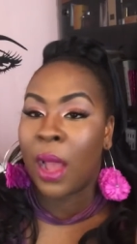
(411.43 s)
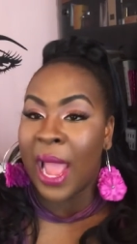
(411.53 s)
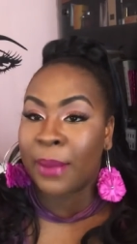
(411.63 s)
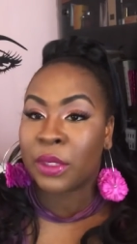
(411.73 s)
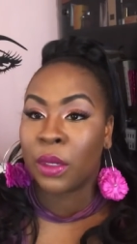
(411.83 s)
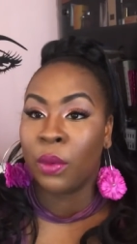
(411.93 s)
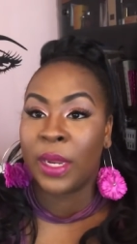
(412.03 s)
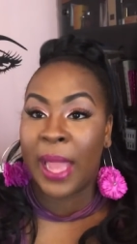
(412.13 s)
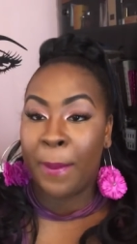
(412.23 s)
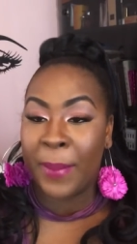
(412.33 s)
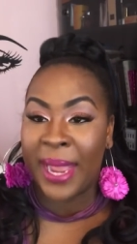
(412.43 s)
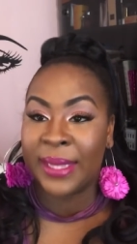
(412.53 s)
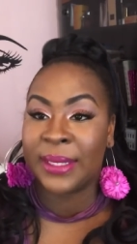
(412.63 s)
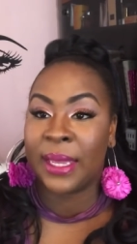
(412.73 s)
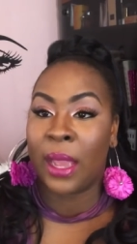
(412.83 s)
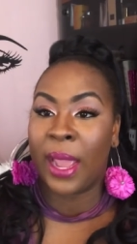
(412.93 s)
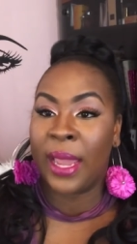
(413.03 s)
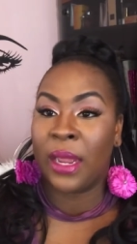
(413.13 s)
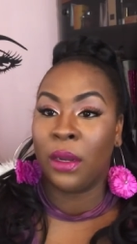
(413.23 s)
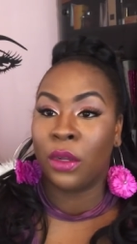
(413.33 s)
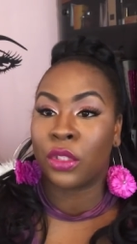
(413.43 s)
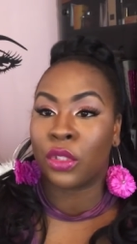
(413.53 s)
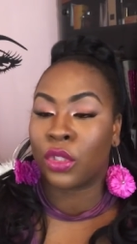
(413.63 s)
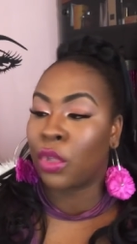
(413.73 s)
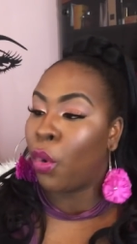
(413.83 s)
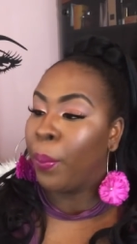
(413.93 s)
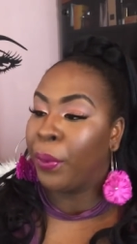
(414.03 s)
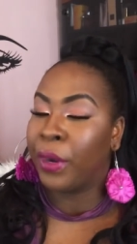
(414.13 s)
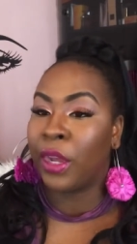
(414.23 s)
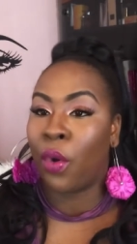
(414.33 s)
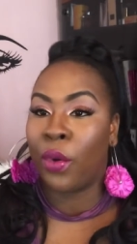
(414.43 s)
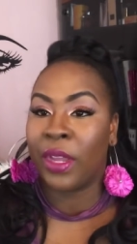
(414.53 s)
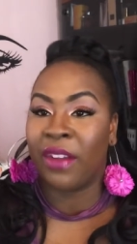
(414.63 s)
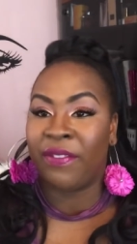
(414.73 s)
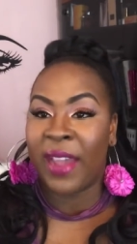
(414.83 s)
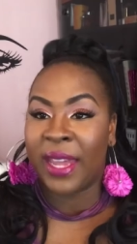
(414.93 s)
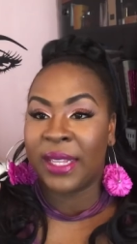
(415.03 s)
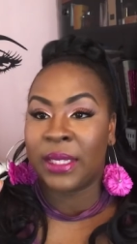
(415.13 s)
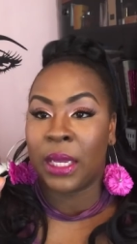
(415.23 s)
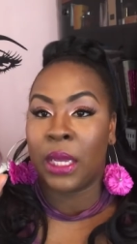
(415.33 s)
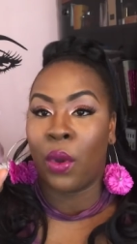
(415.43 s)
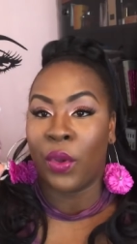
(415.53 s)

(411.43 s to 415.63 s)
absolutely amazing. And it looks so pretty on your vanity,